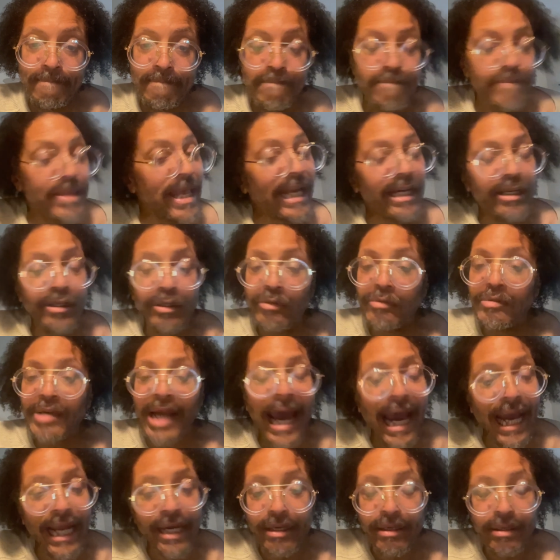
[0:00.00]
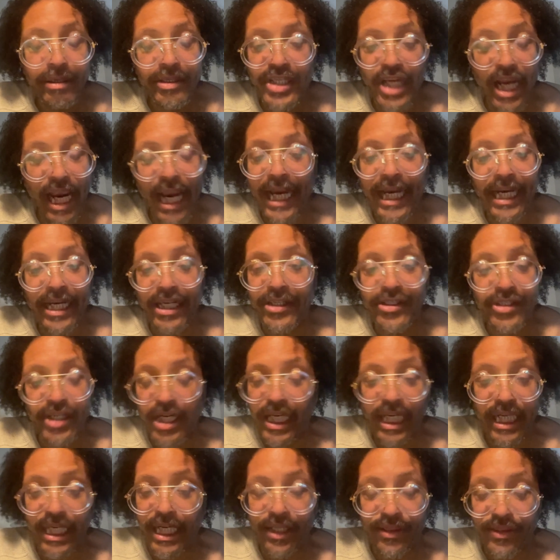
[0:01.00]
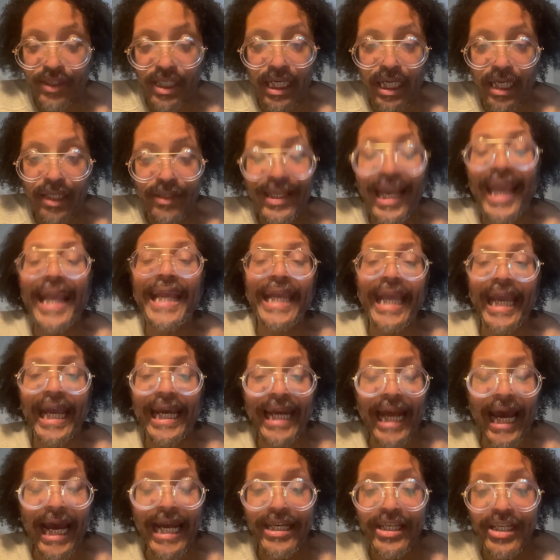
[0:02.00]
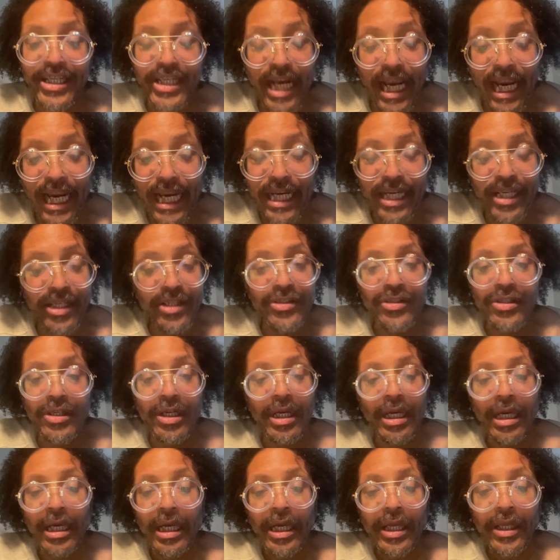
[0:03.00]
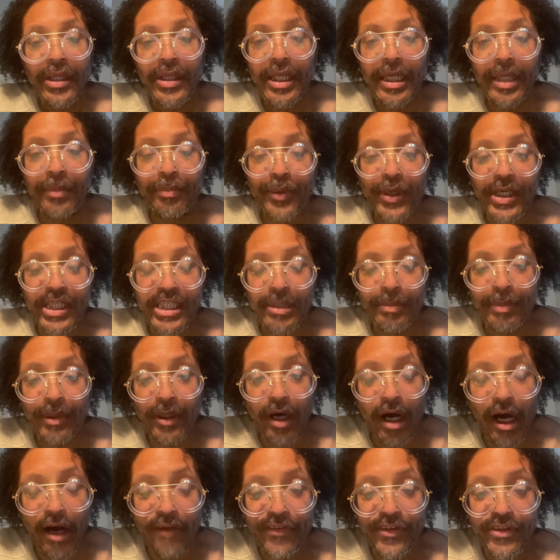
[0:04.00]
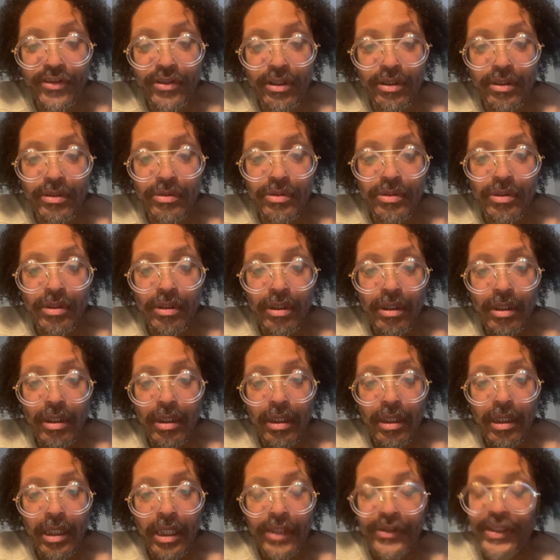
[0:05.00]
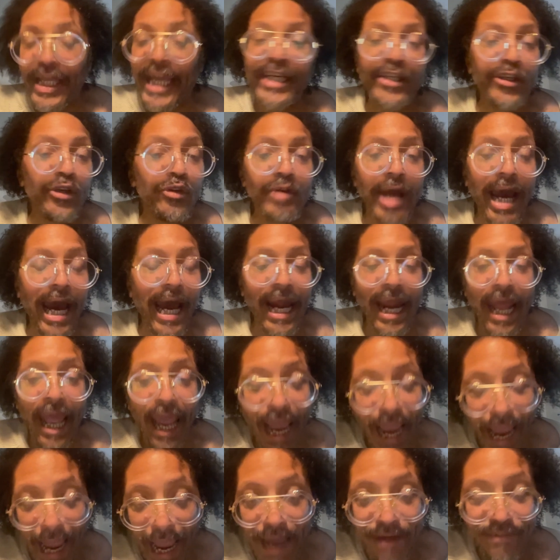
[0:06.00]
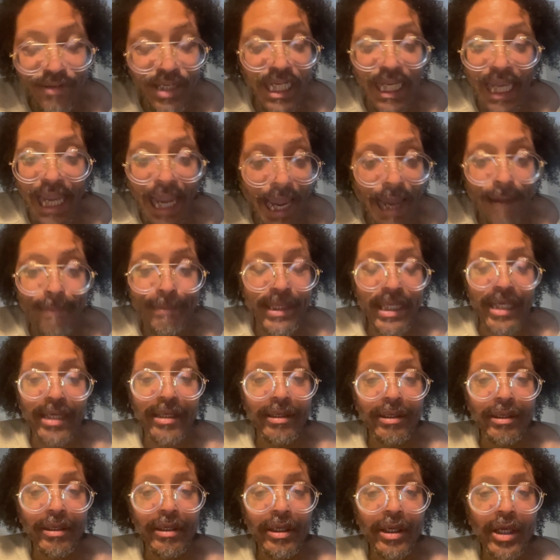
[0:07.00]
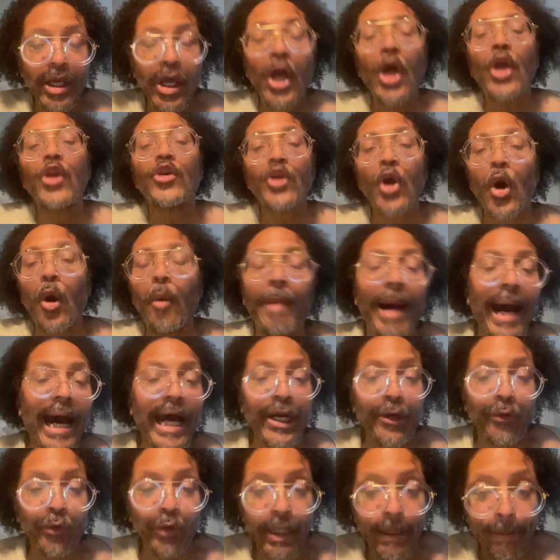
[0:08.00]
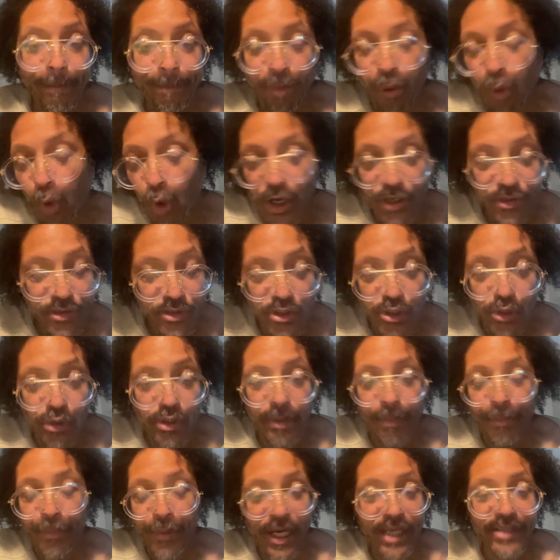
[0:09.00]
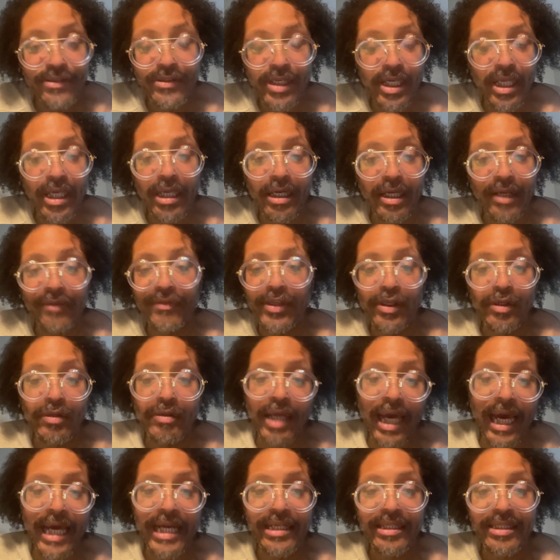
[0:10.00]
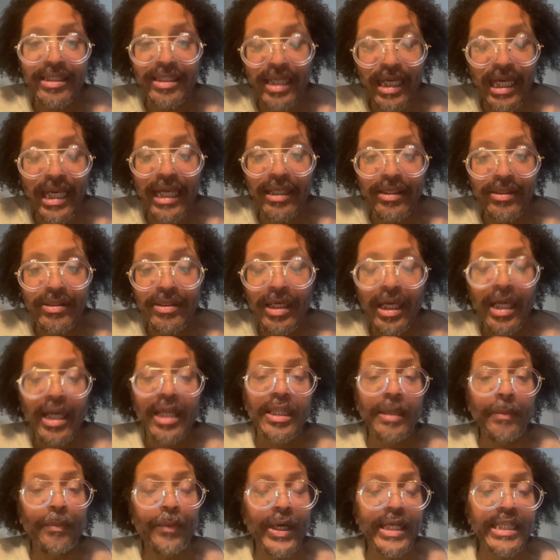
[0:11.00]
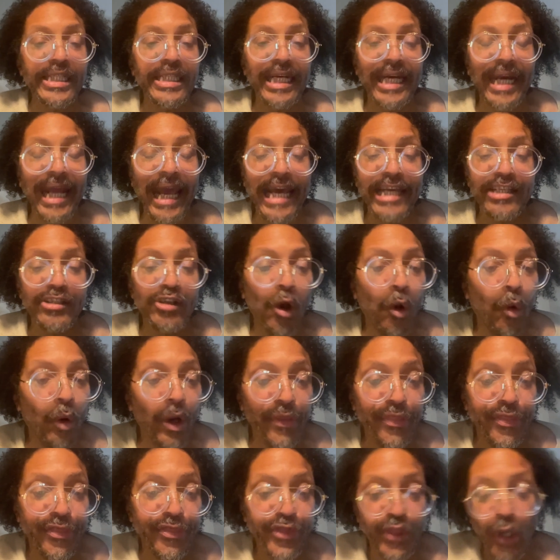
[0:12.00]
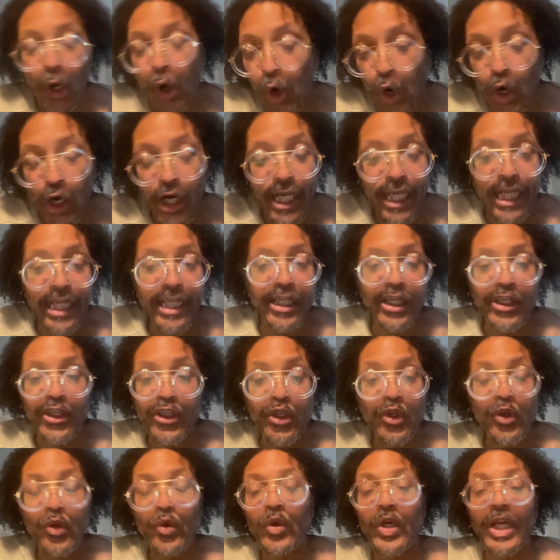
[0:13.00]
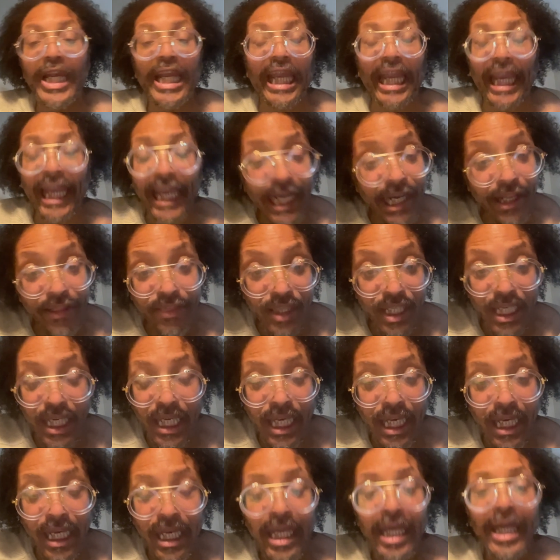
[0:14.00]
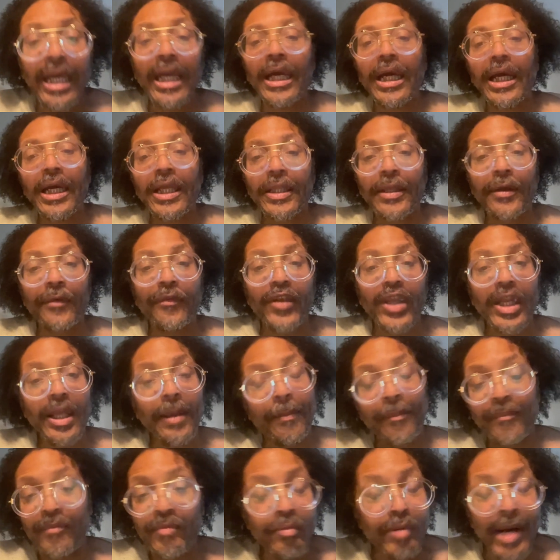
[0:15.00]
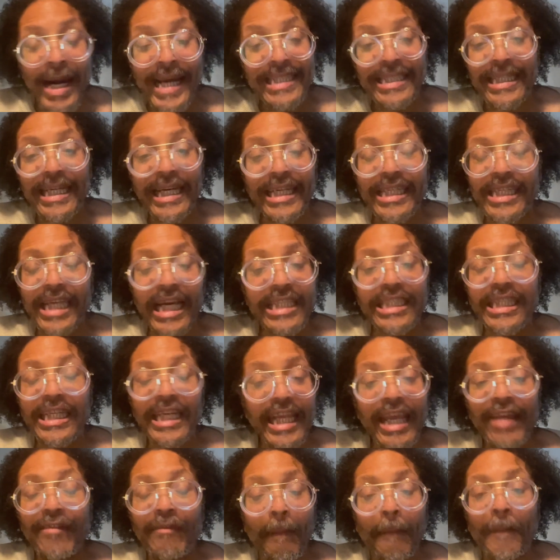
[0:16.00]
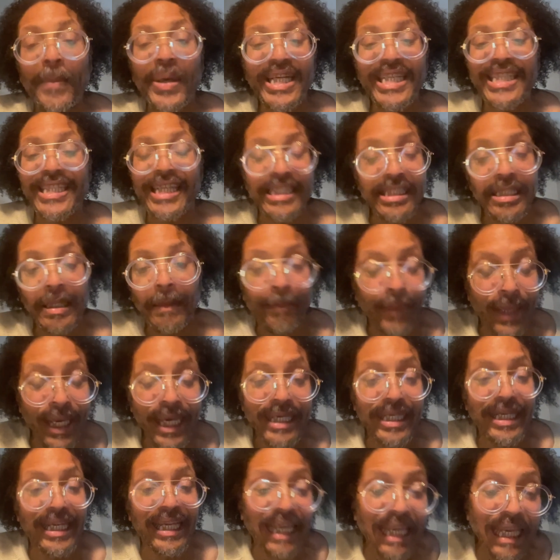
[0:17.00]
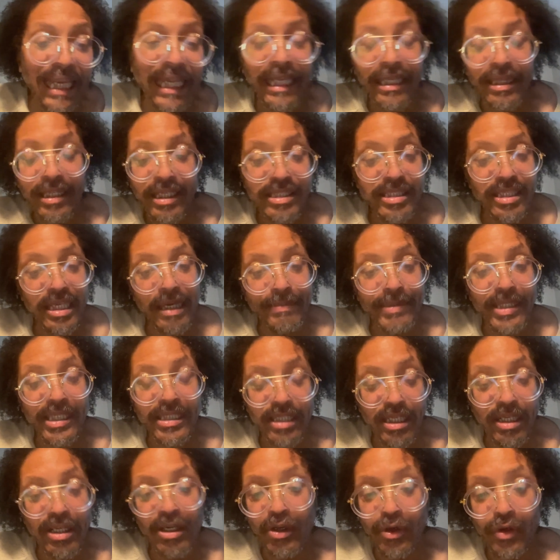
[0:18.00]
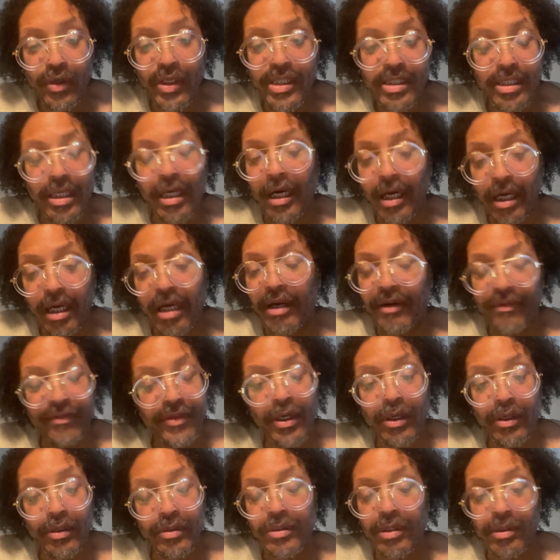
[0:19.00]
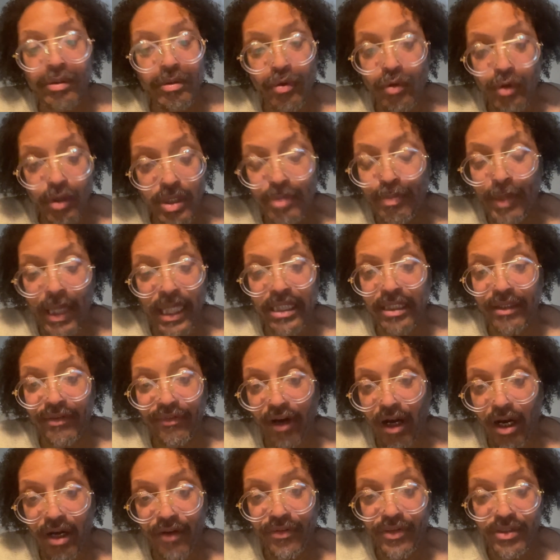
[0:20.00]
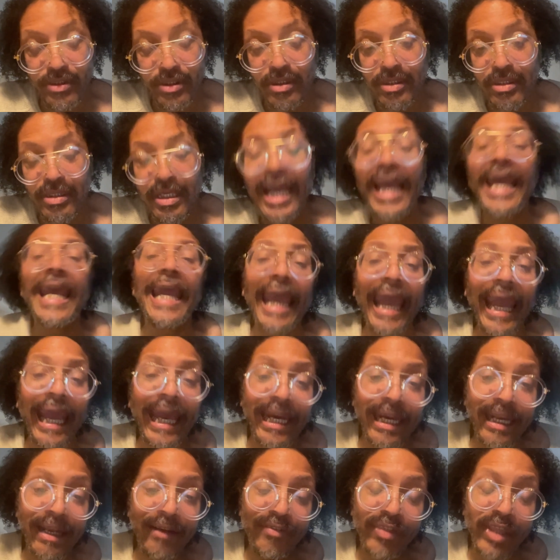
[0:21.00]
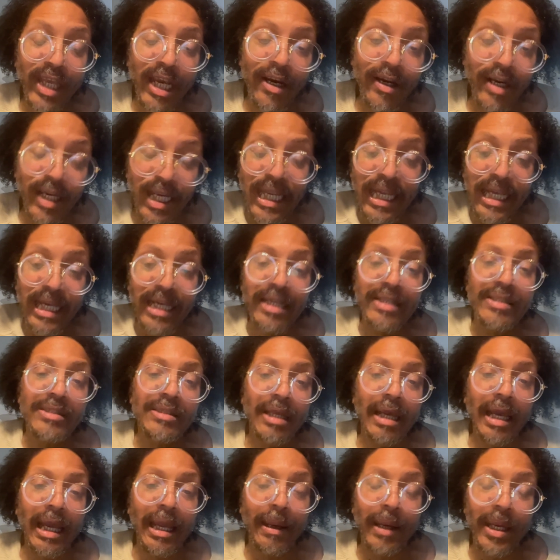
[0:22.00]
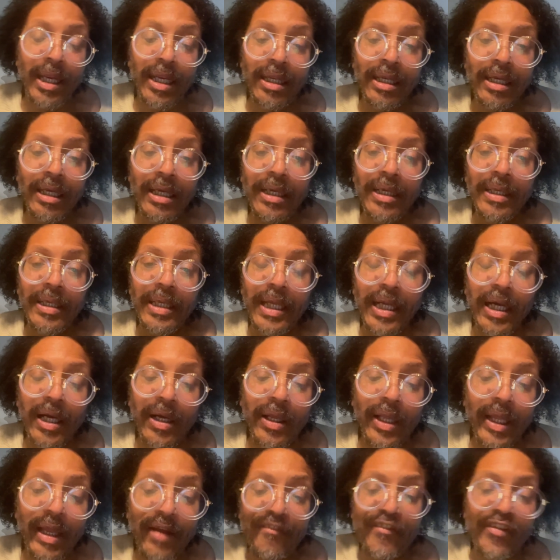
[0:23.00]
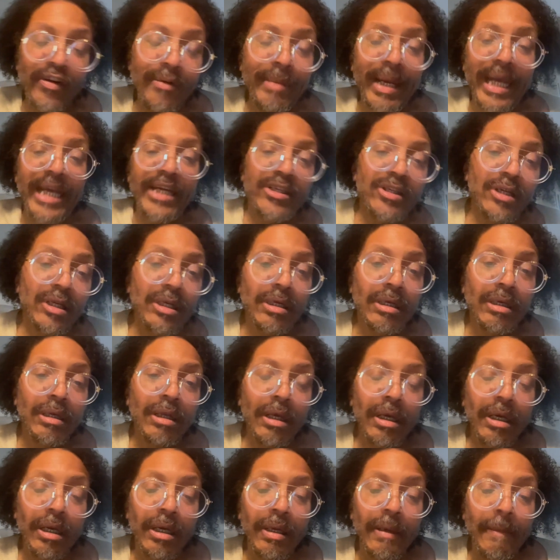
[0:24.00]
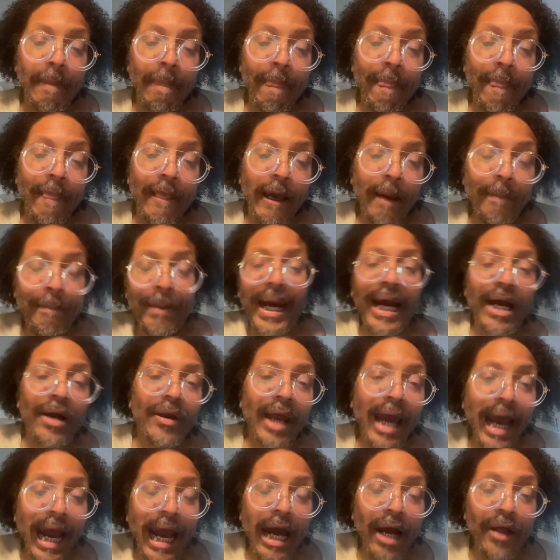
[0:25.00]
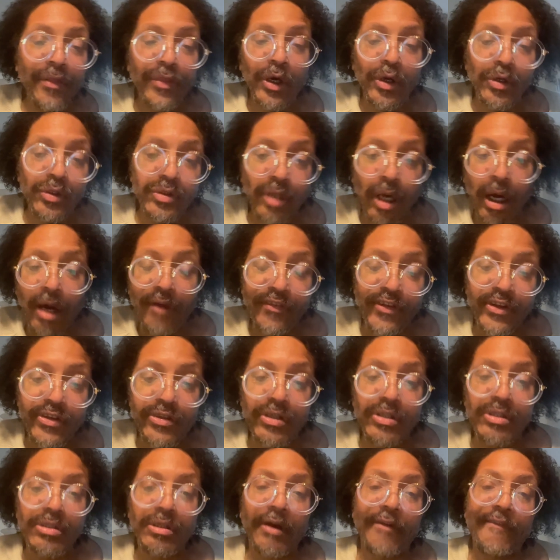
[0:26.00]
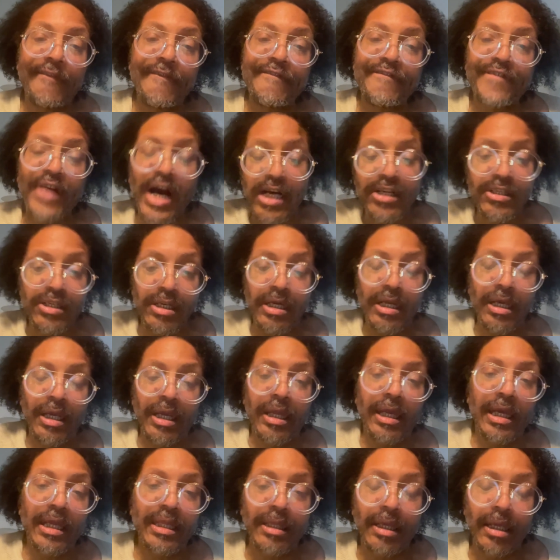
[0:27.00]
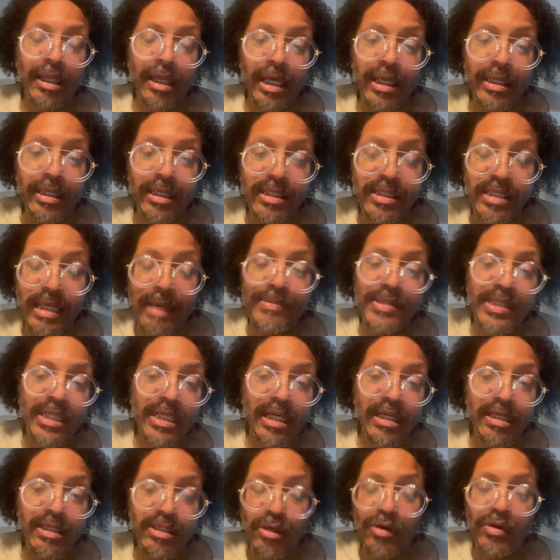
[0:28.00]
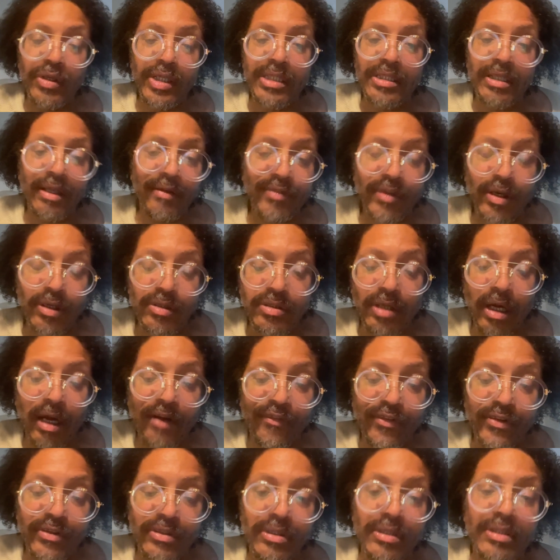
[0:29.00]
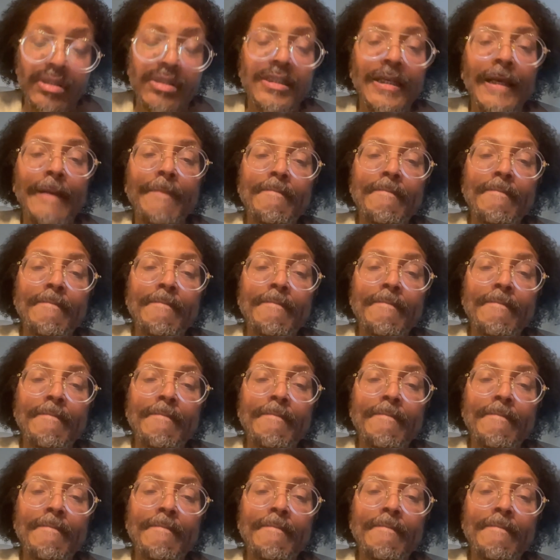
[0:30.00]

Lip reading: They do not change anything. They cannot change the principal officers. They do not have a cabinet. Nobody reports to the President of the United States. The President has no authority to do anything. The President doesn't even participate in the subjects and duties of those respective offices. And if there is information about how those officers are functioning in the subject and duties of those officers,